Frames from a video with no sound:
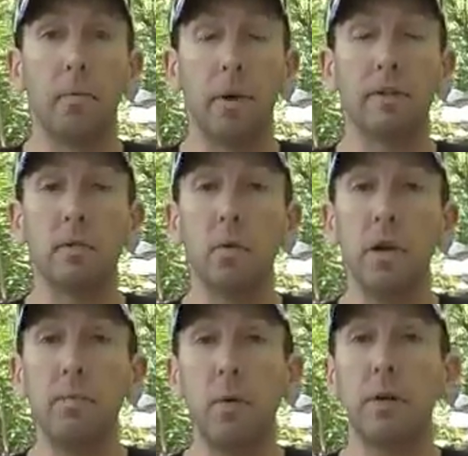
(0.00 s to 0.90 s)
It's
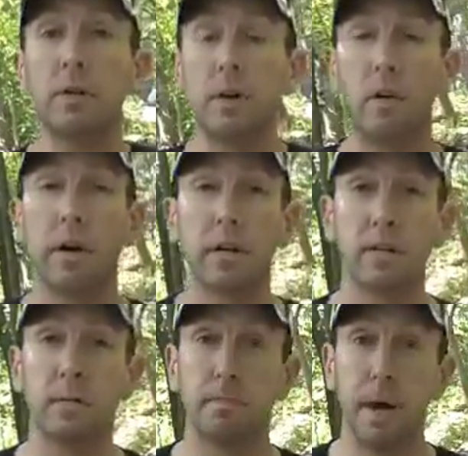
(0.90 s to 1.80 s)
really important in trail running,
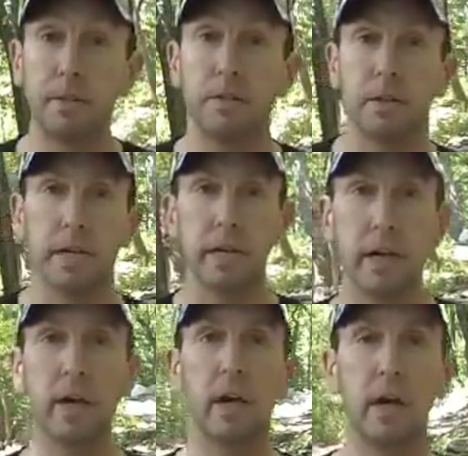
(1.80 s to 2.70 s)
especially
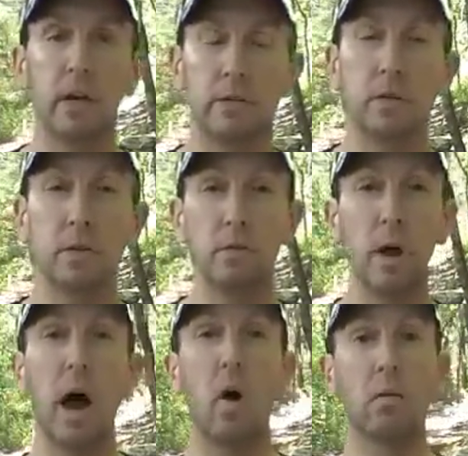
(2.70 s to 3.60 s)
to
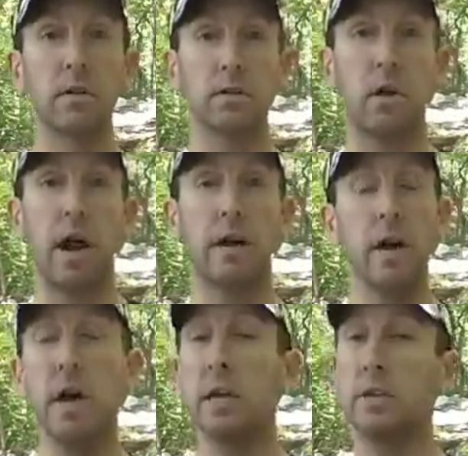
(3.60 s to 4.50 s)
not overstride.
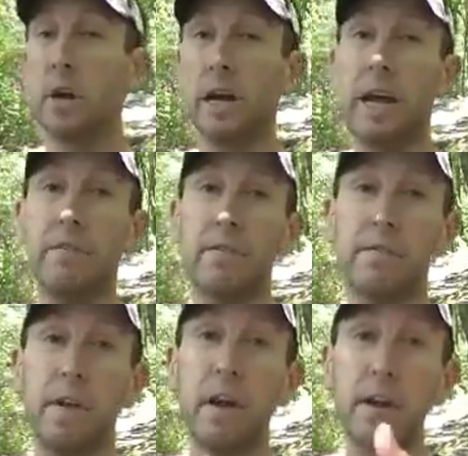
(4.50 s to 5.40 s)
So you're not going to have
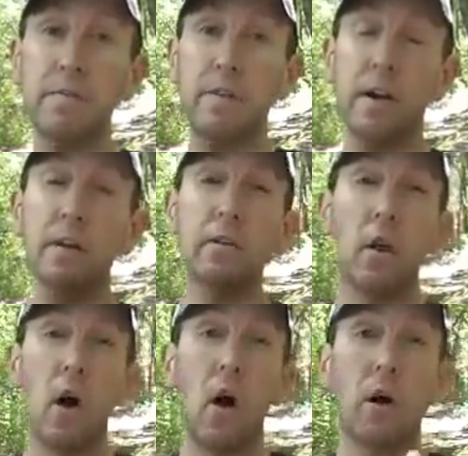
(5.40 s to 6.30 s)
a very, very
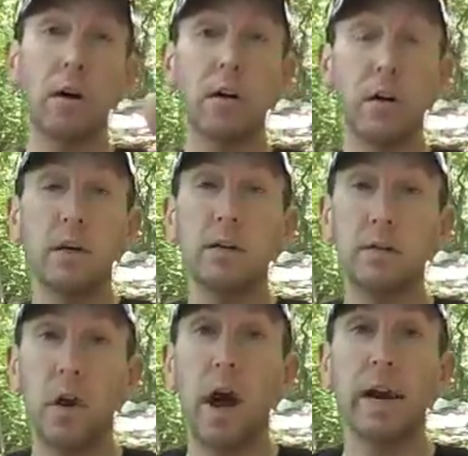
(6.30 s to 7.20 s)
long
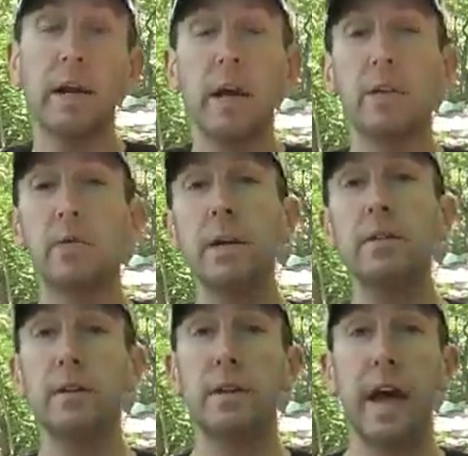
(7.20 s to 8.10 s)
stride. The
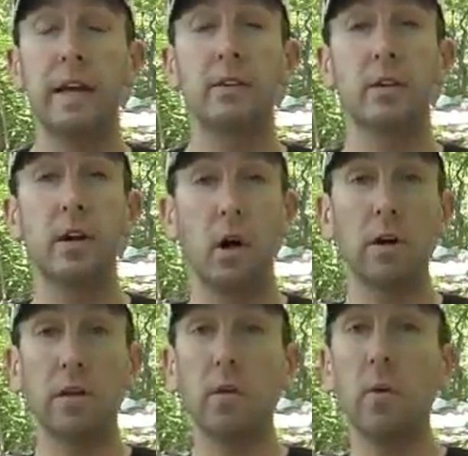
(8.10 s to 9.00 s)
reason that is you
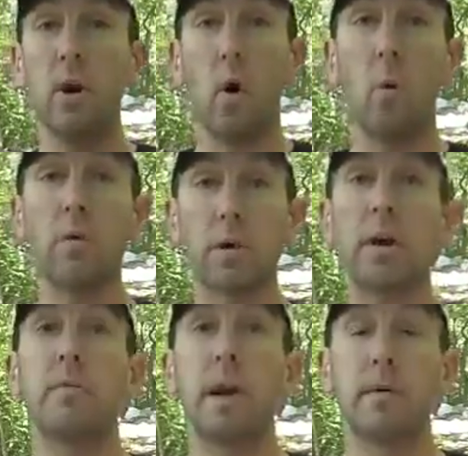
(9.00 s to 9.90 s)
don't want to
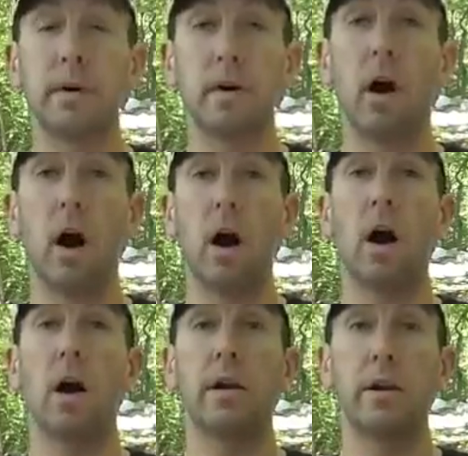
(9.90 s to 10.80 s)
overcommit when you're
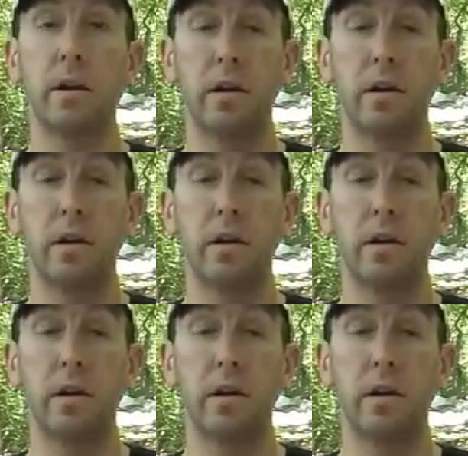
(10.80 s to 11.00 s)
on